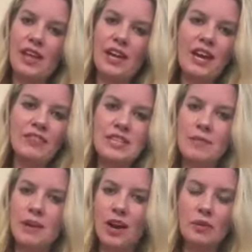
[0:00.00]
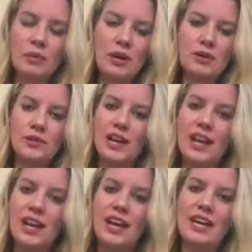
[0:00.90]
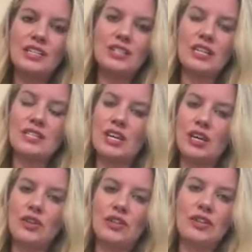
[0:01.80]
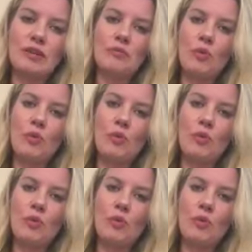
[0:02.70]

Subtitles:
Like every time I call a pose, I try to tell them